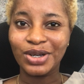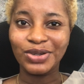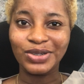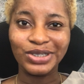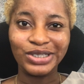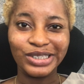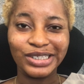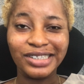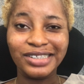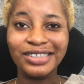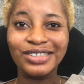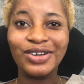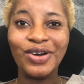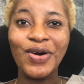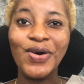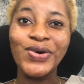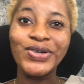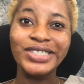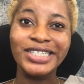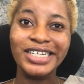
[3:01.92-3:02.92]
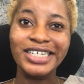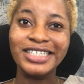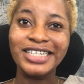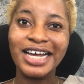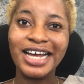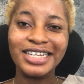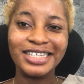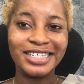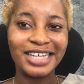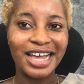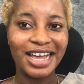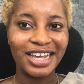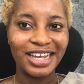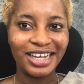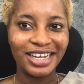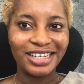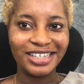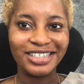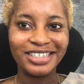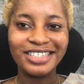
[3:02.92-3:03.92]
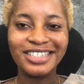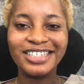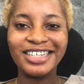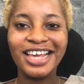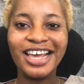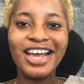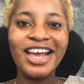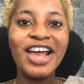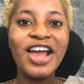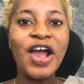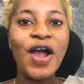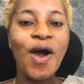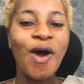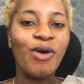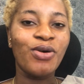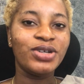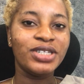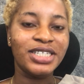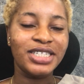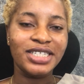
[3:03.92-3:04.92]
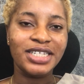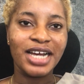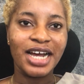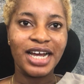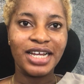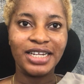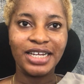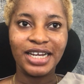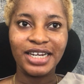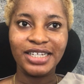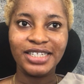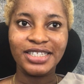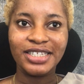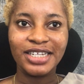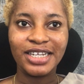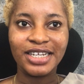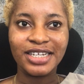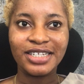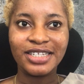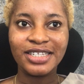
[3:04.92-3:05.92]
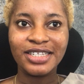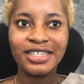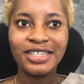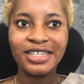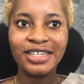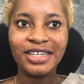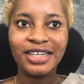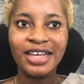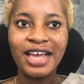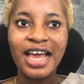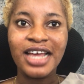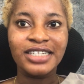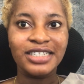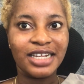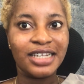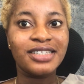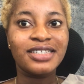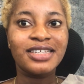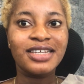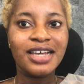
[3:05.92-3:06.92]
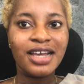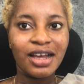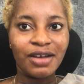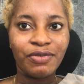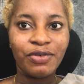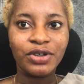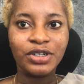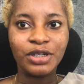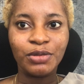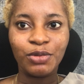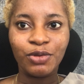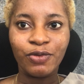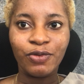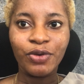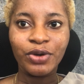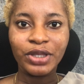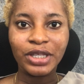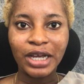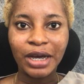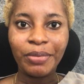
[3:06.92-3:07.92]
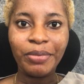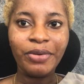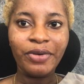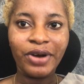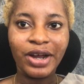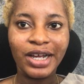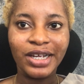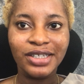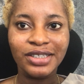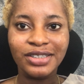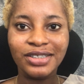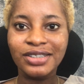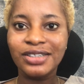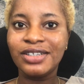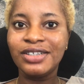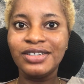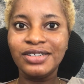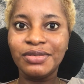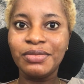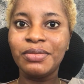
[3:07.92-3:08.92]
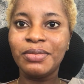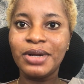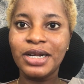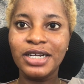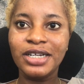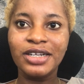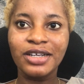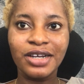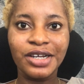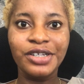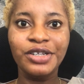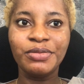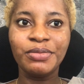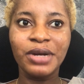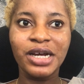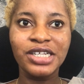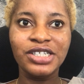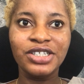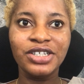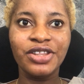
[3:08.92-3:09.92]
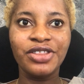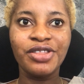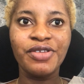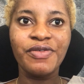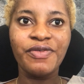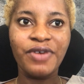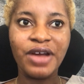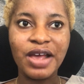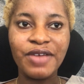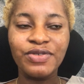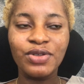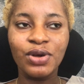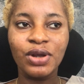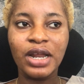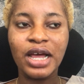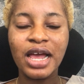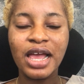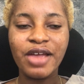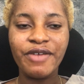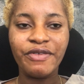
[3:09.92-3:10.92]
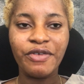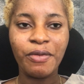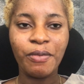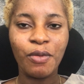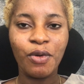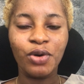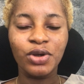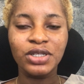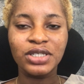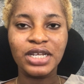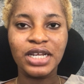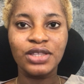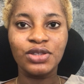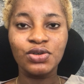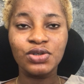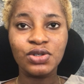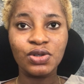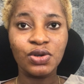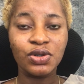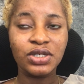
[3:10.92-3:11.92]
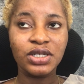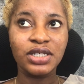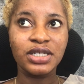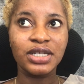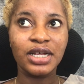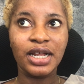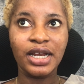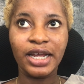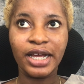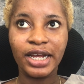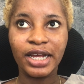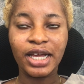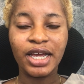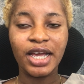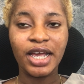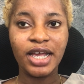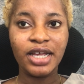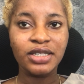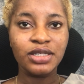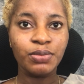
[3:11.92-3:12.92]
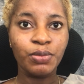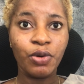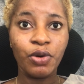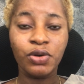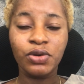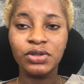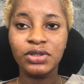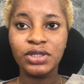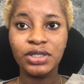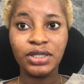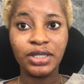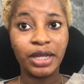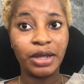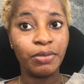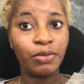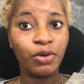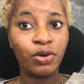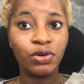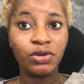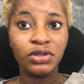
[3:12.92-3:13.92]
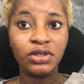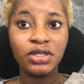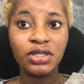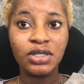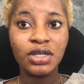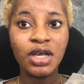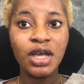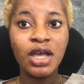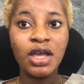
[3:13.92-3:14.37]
courses, or data science, yeah, or data analytics. They're still affordable for that price. Can you imagine $5 every month? And those courses are like 8 months, 10 months.